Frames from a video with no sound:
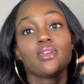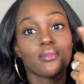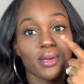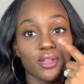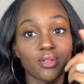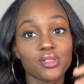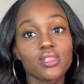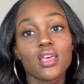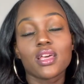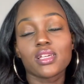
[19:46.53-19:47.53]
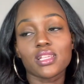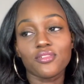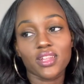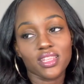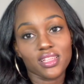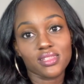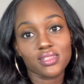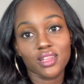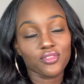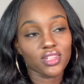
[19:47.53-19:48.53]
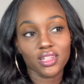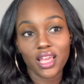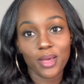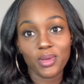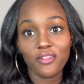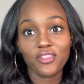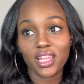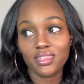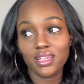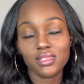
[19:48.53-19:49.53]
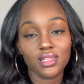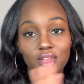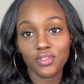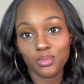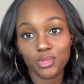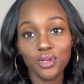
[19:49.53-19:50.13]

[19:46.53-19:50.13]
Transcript: my nose, because I feel like that's definitely gonna happen. I feel like that's inevitable.